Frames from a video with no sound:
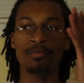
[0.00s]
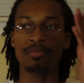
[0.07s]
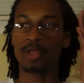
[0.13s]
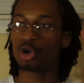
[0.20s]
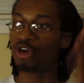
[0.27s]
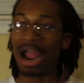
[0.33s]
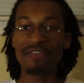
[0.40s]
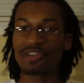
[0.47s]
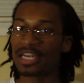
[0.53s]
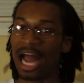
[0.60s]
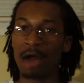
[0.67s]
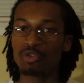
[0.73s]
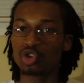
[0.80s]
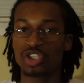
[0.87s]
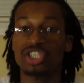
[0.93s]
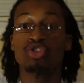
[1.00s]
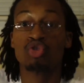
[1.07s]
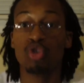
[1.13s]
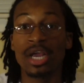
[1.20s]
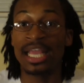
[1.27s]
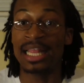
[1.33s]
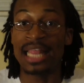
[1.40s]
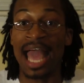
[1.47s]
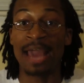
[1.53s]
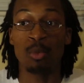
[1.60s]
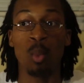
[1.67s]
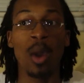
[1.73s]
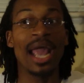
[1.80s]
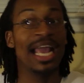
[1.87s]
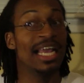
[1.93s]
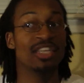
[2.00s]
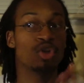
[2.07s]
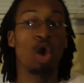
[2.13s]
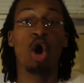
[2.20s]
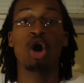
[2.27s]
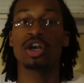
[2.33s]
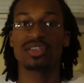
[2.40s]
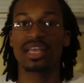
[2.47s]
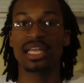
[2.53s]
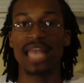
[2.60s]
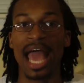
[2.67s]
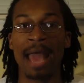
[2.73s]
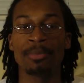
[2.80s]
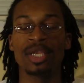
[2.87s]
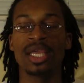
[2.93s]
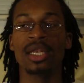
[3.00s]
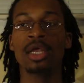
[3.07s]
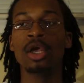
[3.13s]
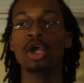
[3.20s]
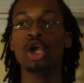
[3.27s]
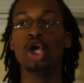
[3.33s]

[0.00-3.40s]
The graphic novel is just written that way. It's hard to adapt it.